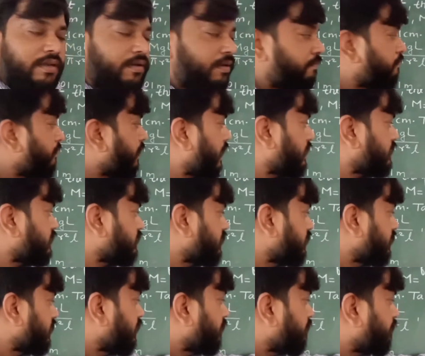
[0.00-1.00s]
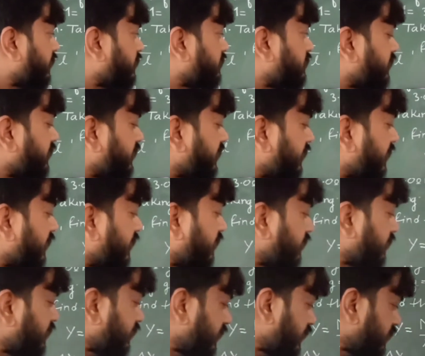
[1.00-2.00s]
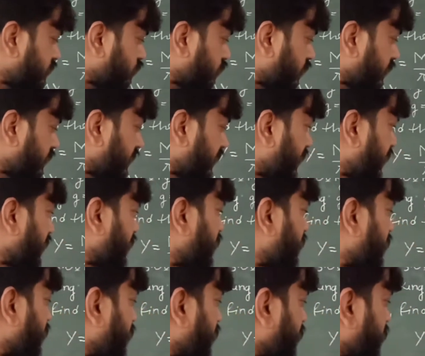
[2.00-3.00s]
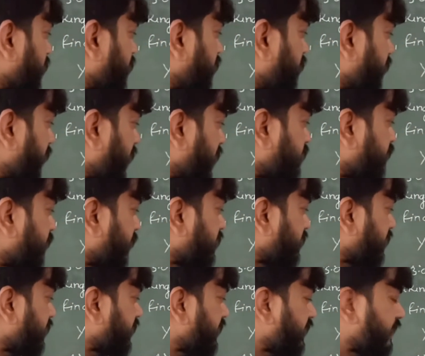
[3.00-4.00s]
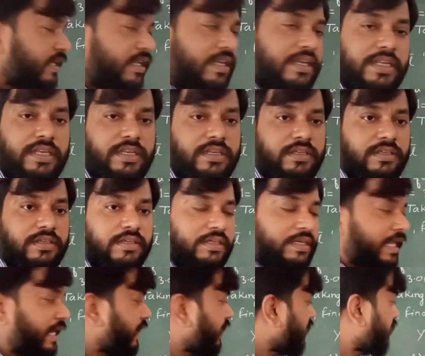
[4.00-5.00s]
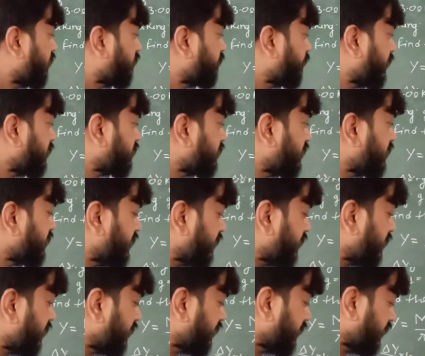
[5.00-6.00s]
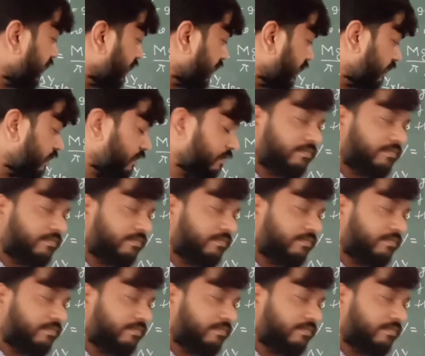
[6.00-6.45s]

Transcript: mass, percentage error in this quantity, plus percentage error in dia, percentage error in L.